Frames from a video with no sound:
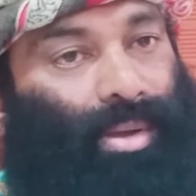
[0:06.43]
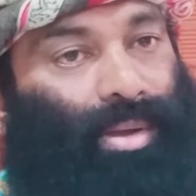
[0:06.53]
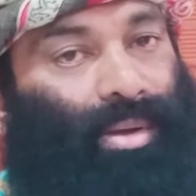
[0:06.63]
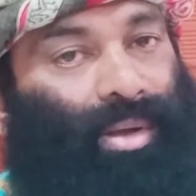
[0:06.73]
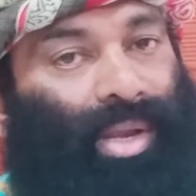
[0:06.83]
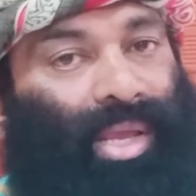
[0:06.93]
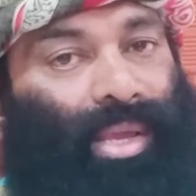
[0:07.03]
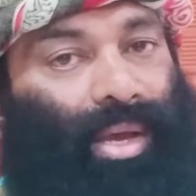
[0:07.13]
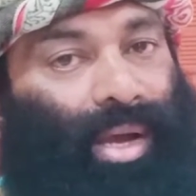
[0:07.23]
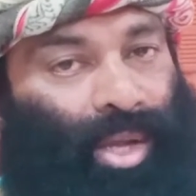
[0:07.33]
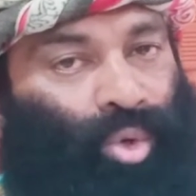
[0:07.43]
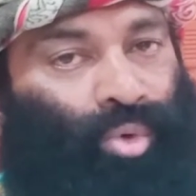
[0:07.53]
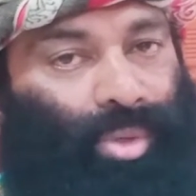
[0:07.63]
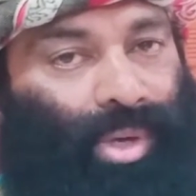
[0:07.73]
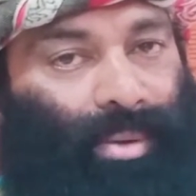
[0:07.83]
Lee
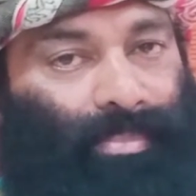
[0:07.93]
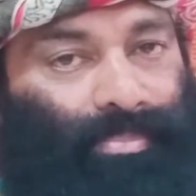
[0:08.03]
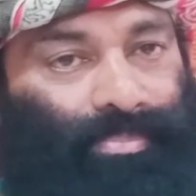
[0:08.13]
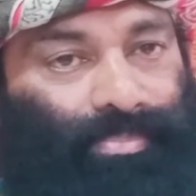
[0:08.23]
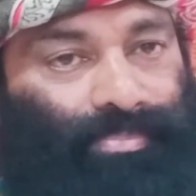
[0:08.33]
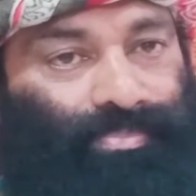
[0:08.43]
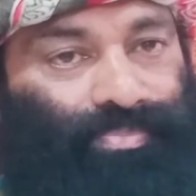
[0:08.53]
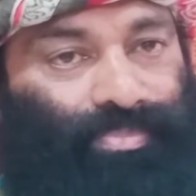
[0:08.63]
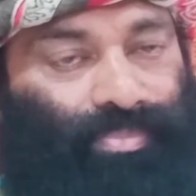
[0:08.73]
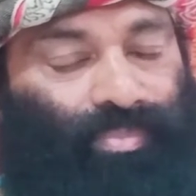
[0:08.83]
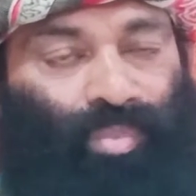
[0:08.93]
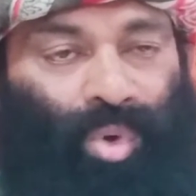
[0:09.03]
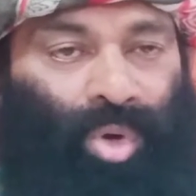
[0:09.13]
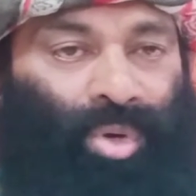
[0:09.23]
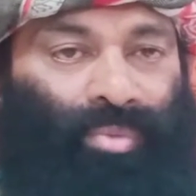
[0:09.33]
Iacocca,
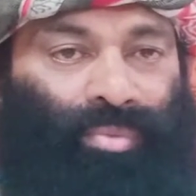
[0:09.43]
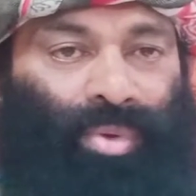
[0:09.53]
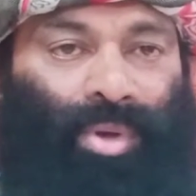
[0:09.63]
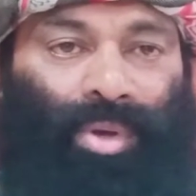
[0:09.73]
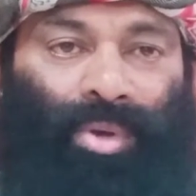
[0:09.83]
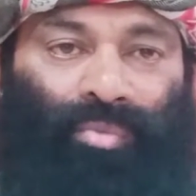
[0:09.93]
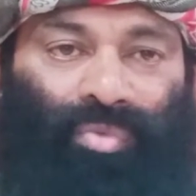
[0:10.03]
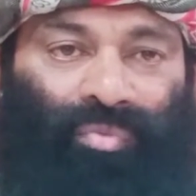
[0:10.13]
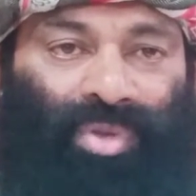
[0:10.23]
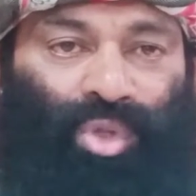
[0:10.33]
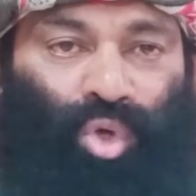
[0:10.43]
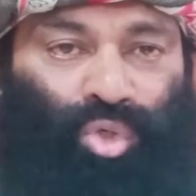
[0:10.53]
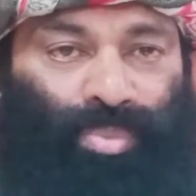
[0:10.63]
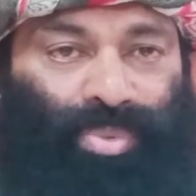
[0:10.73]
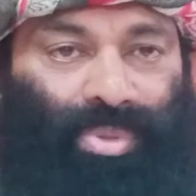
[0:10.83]
born on 15th
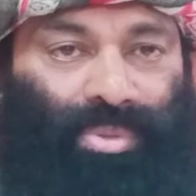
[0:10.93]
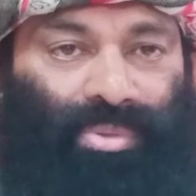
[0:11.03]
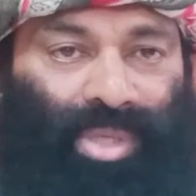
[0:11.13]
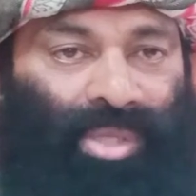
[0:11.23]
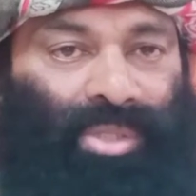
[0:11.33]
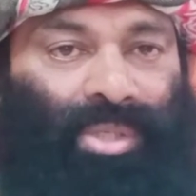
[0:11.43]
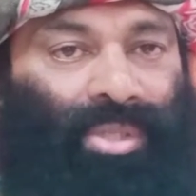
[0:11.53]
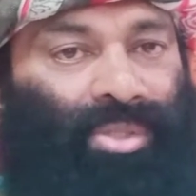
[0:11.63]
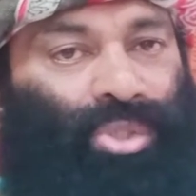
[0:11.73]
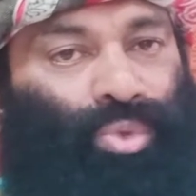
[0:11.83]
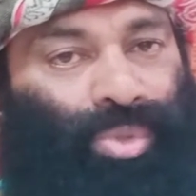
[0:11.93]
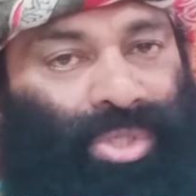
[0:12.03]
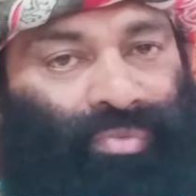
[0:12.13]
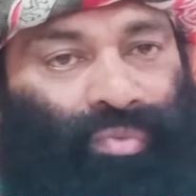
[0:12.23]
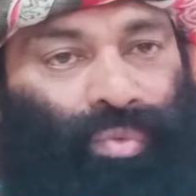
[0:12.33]
October
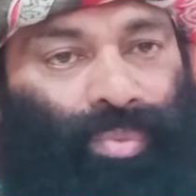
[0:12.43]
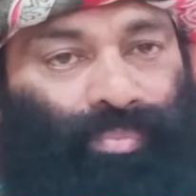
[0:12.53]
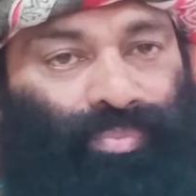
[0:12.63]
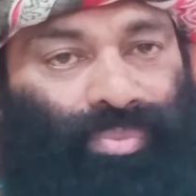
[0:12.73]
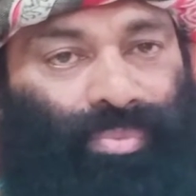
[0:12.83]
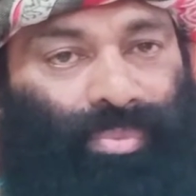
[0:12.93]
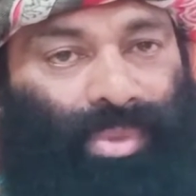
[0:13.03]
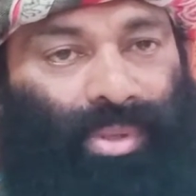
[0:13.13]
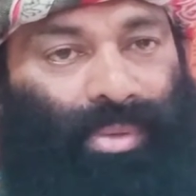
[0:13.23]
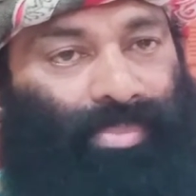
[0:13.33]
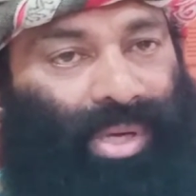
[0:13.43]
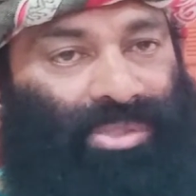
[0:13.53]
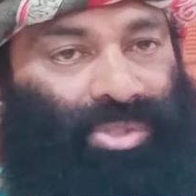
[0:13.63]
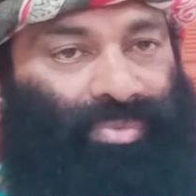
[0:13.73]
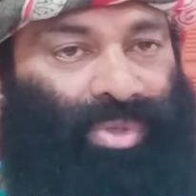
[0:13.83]
1924,
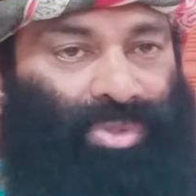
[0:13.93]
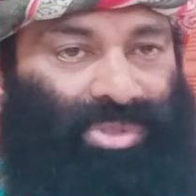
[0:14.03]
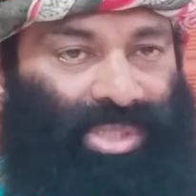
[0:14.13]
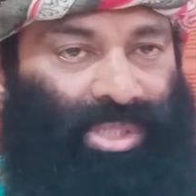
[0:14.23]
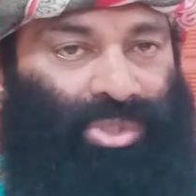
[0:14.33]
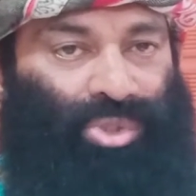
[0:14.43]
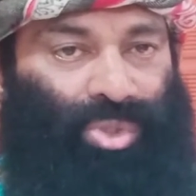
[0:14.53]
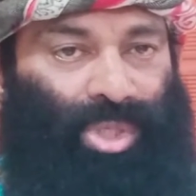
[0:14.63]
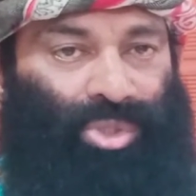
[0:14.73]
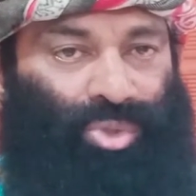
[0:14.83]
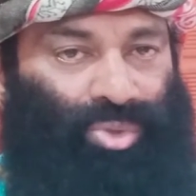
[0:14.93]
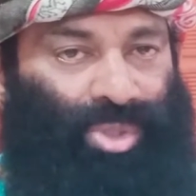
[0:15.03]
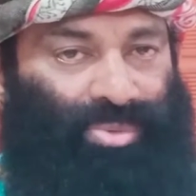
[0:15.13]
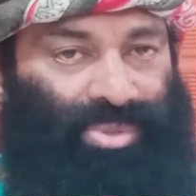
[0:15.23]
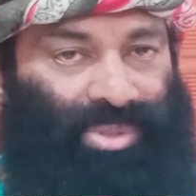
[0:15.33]
passed away on 2nd July
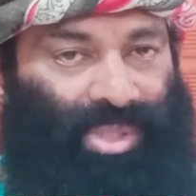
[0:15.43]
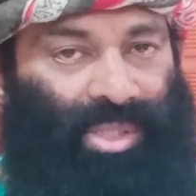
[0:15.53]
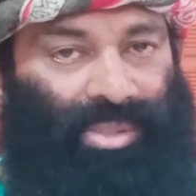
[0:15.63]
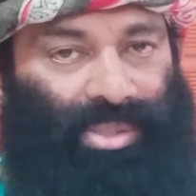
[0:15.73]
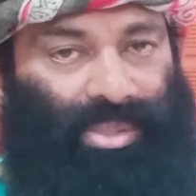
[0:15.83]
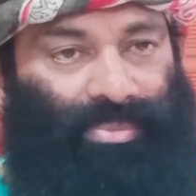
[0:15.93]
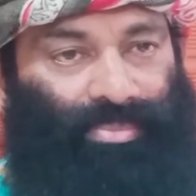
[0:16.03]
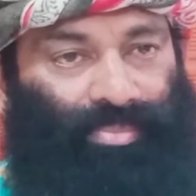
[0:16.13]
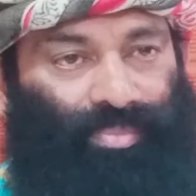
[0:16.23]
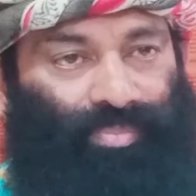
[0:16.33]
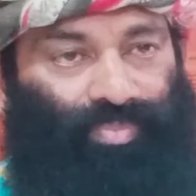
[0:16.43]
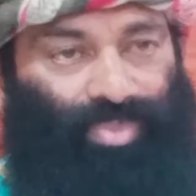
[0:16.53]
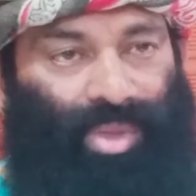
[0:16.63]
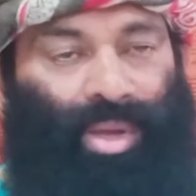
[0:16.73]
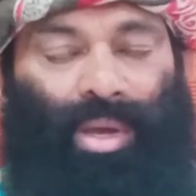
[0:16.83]
2019.
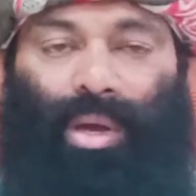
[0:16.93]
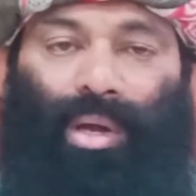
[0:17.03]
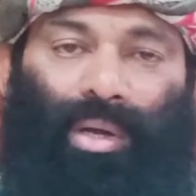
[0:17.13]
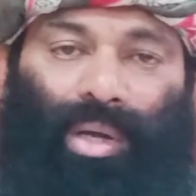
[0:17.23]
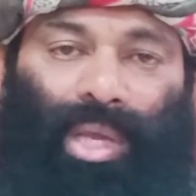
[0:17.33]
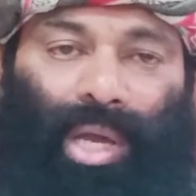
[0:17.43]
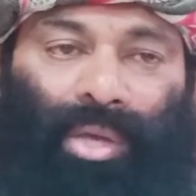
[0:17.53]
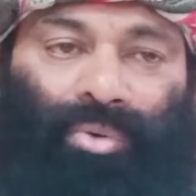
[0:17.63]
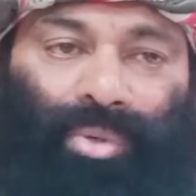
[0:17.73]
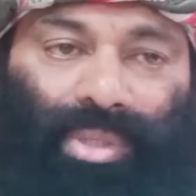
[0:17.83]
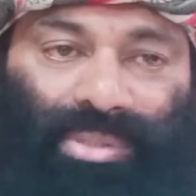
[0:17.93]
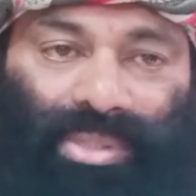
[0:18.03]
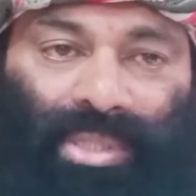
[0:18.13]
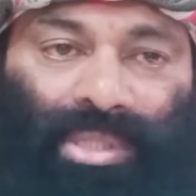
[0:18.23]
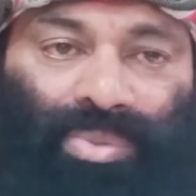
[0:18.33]
Lee Iacocca
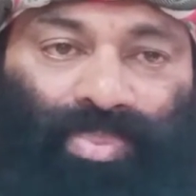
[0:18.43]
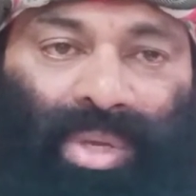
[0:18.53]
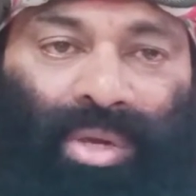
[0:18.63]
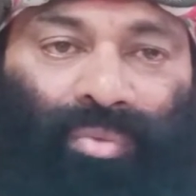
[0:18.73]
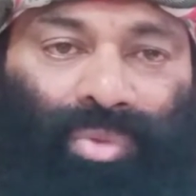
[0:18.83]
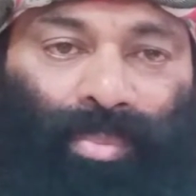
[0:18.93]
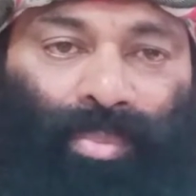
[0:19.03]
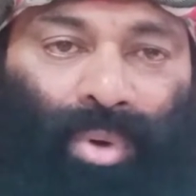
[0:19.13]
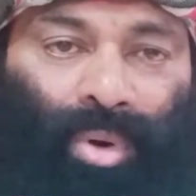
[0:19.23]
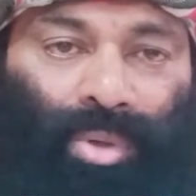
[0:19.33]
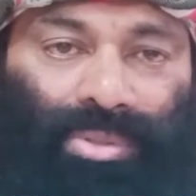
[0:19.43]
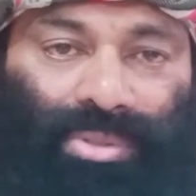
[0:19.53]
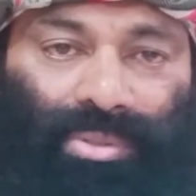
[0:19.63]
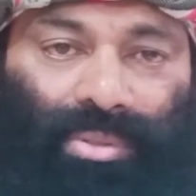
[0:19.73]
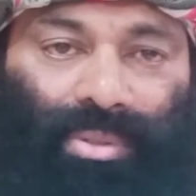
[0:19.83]
said the speed of the
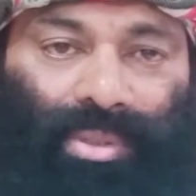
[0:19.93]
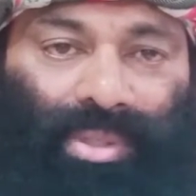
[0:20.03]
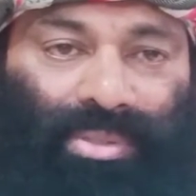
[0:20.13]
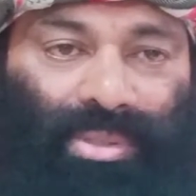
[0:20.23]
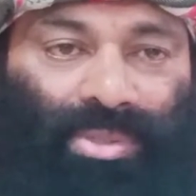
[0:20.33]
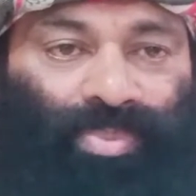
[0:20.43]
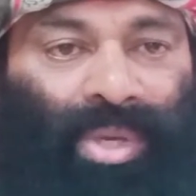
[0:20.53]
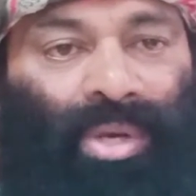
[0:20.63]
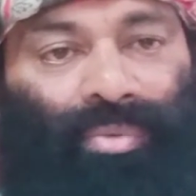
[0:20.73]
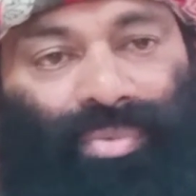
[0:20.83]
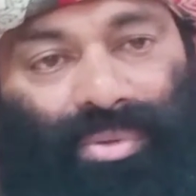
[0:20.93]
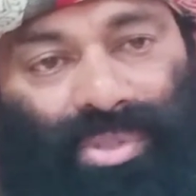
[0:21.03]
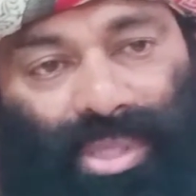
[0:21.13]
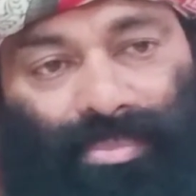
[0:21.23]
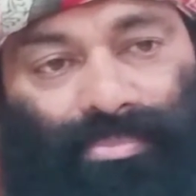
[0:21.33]
boss is the speed of the
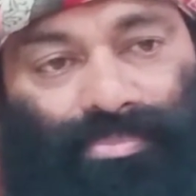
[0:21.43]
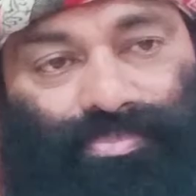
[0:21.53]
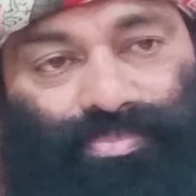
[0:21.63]
team.